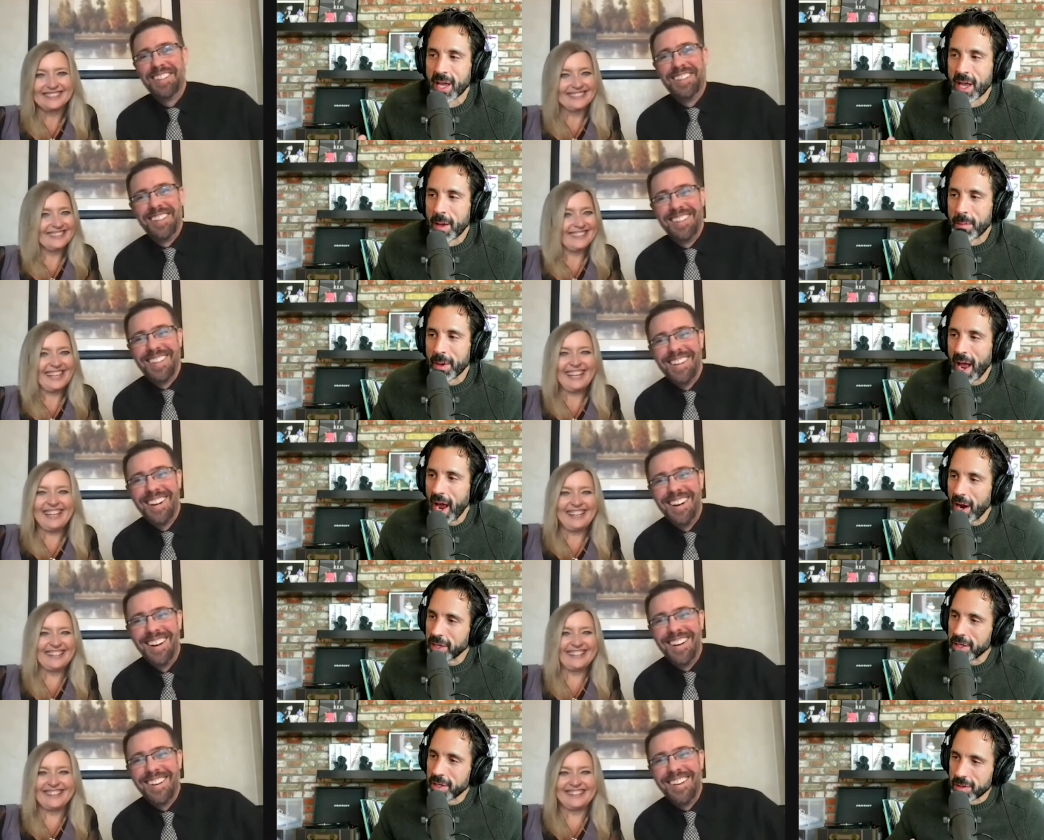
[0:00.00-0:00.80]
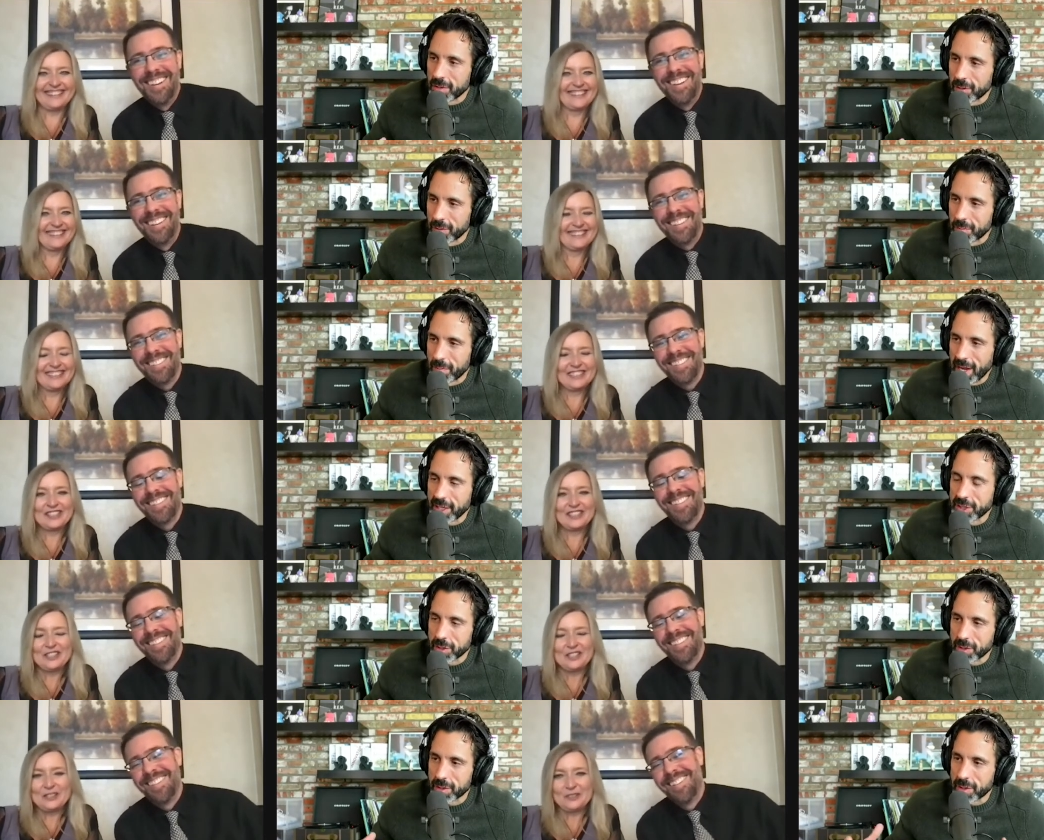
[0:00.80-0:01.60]
Speaker 1: but how do you make
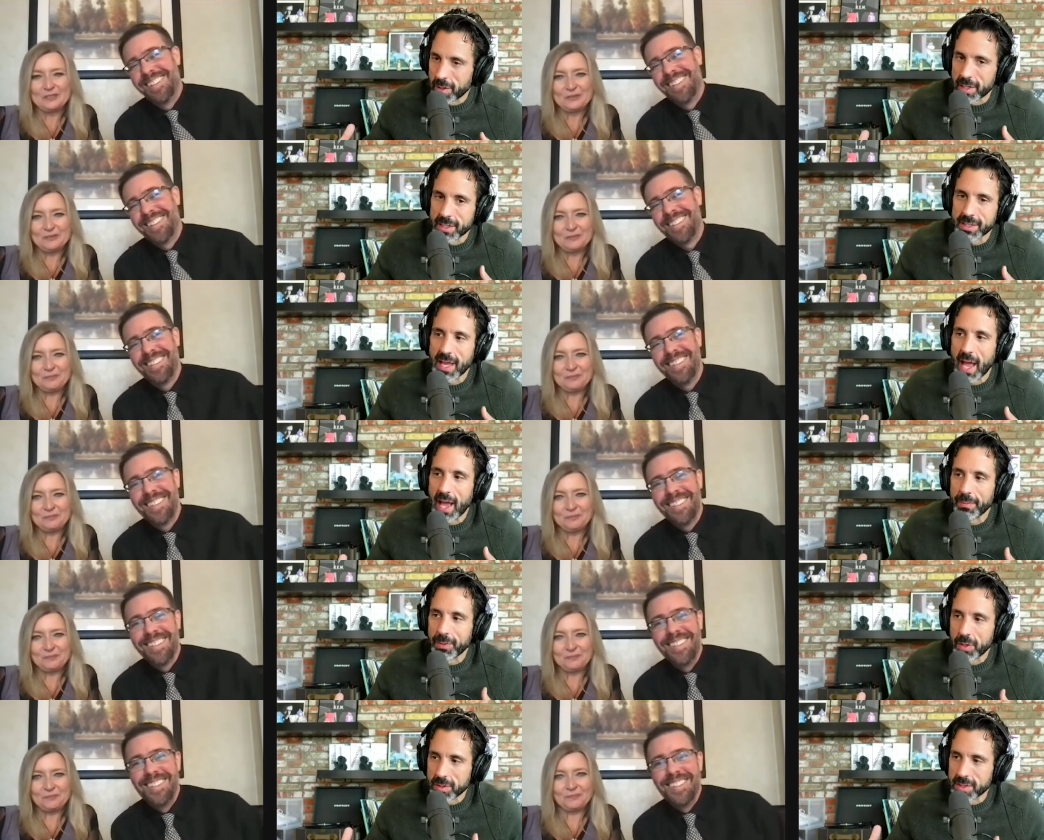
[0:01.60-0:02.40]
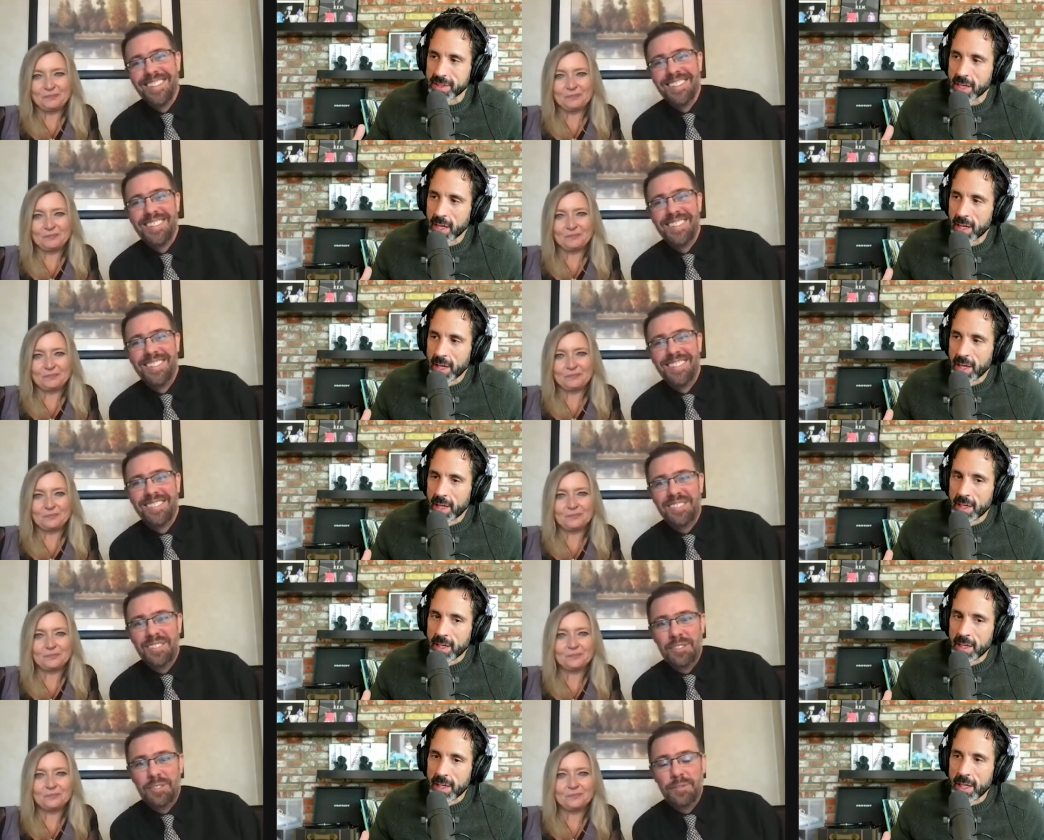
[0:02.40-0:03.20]
sure there is that there's,
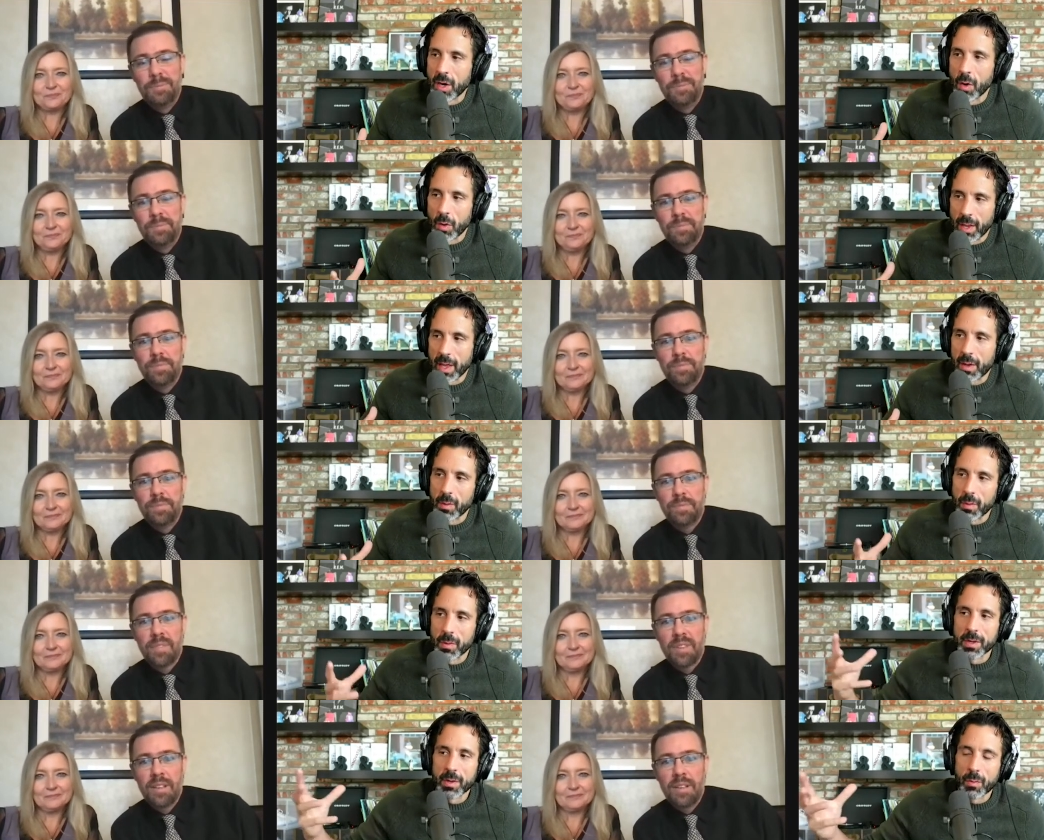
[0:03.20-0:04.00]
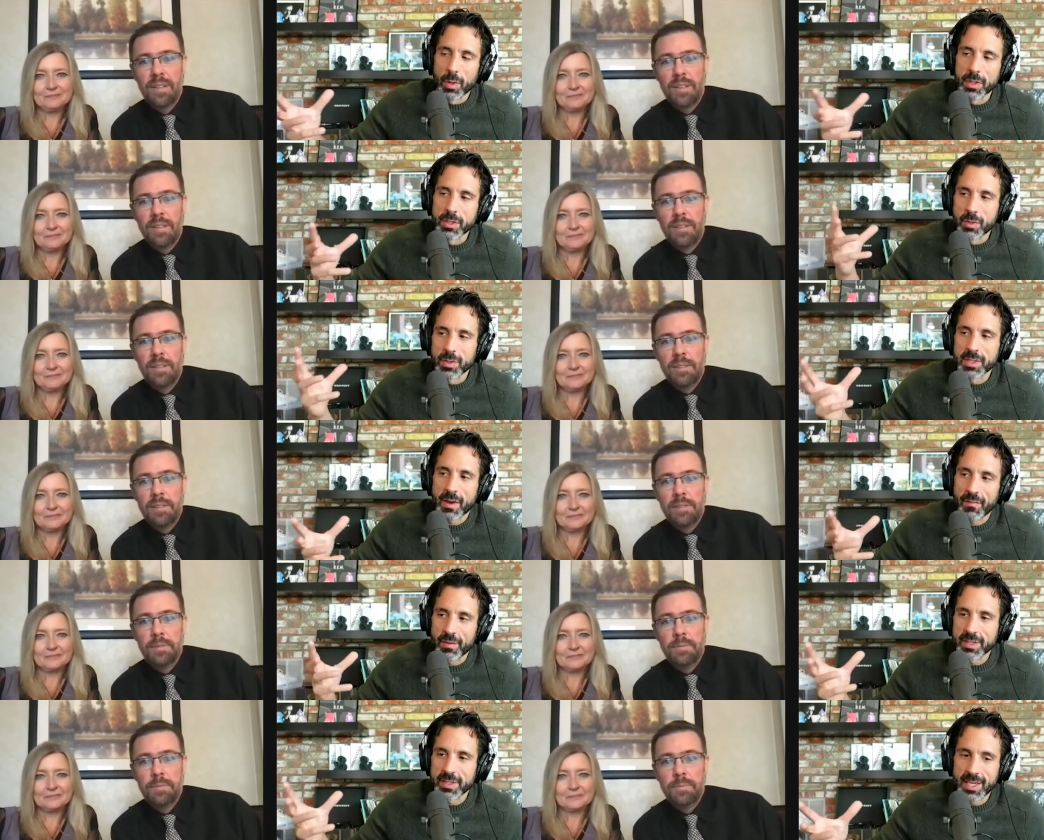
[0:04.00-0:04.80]
you know, like when we're we're doing stuff
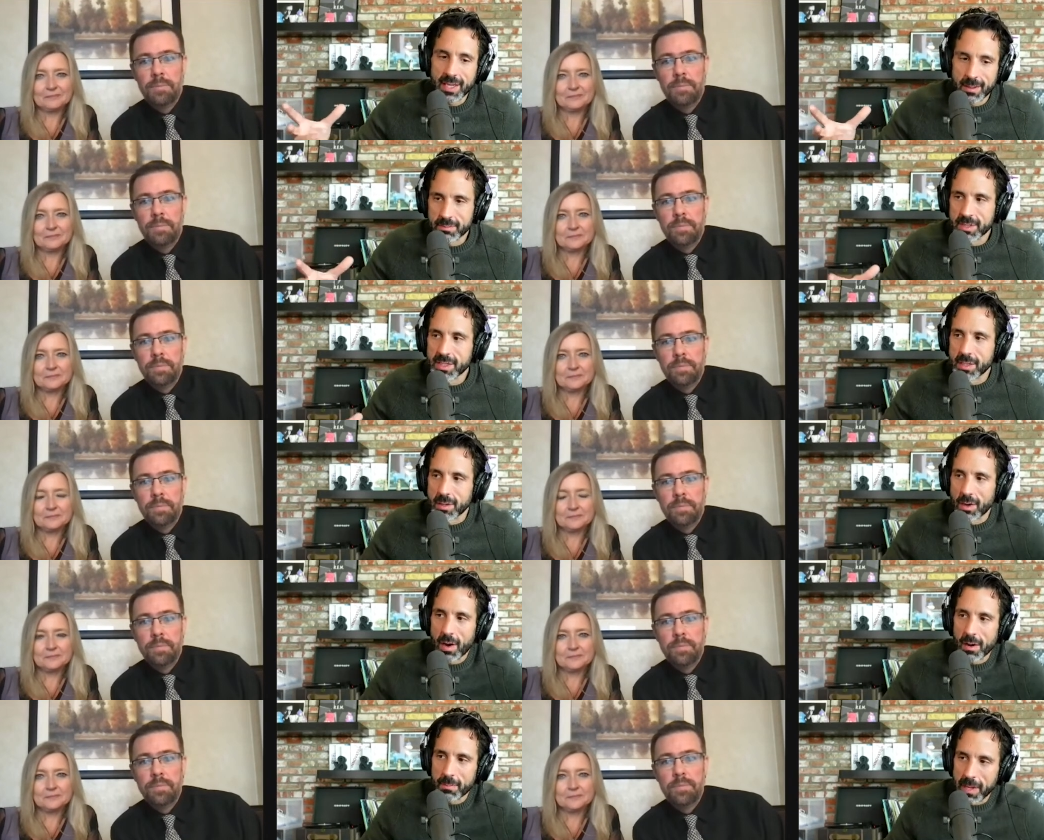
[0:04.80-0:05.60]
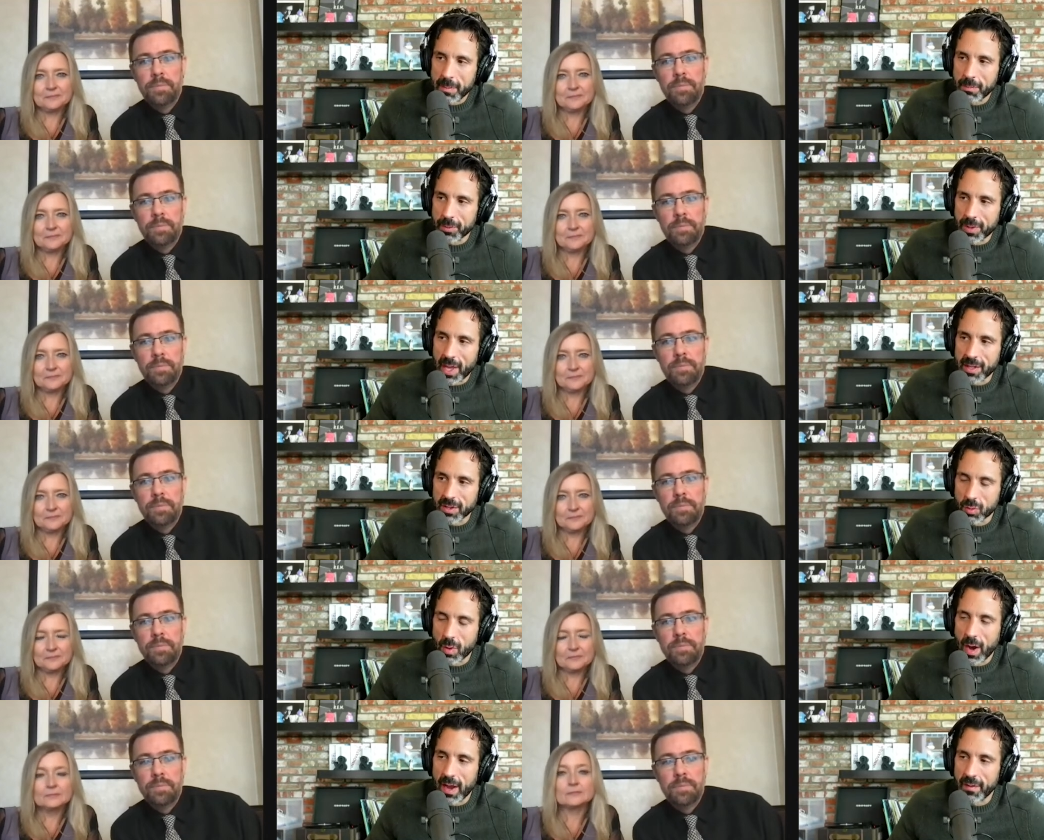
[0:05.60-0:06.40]
on teams, there are people that
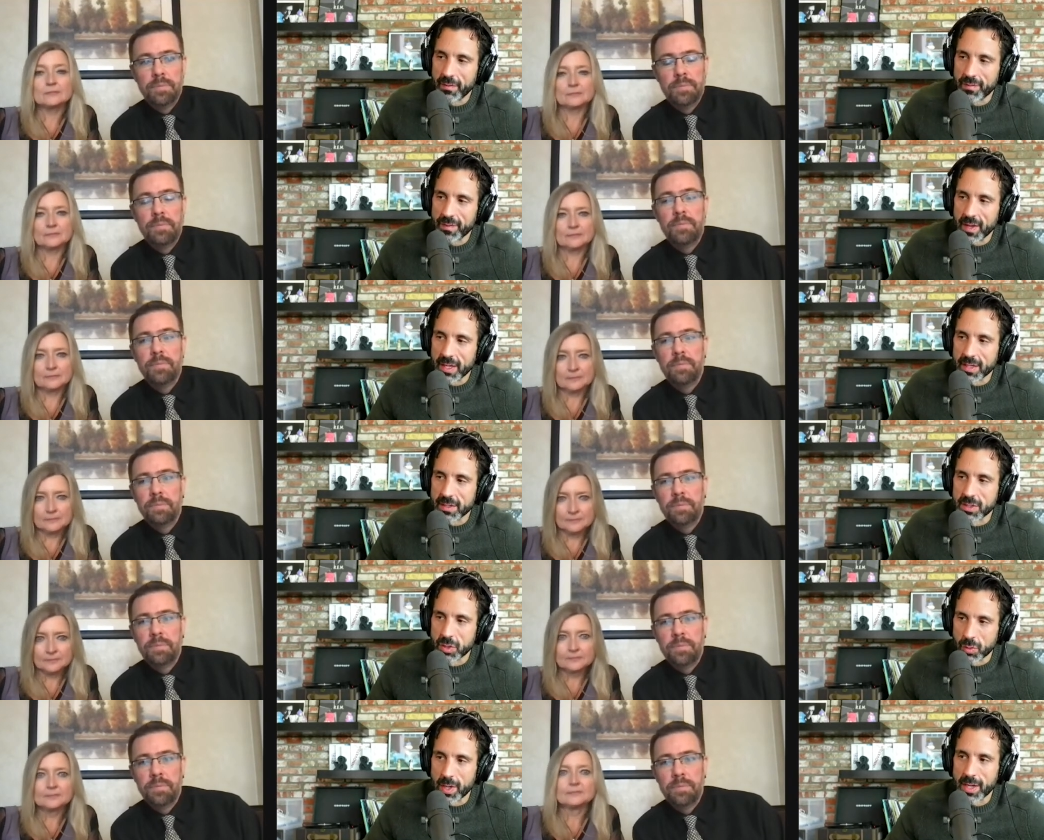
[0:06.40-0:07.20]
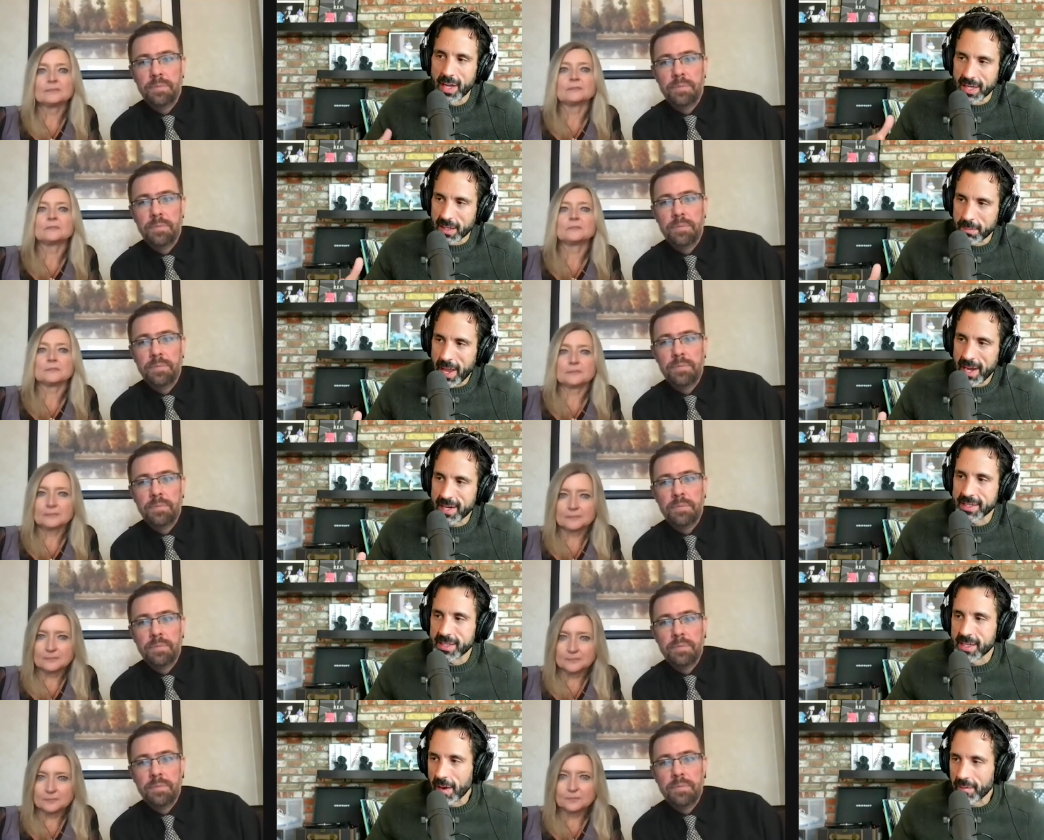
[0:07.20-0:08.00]
thrive doing independent
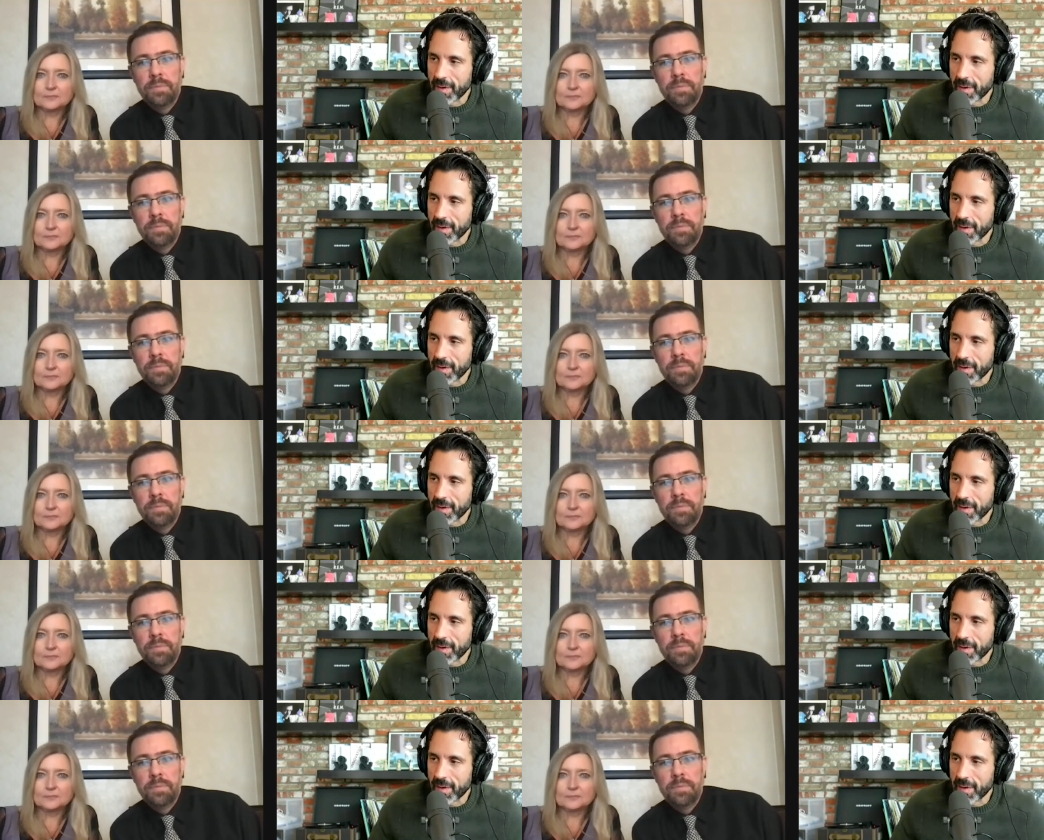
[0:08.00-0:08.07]
stuff.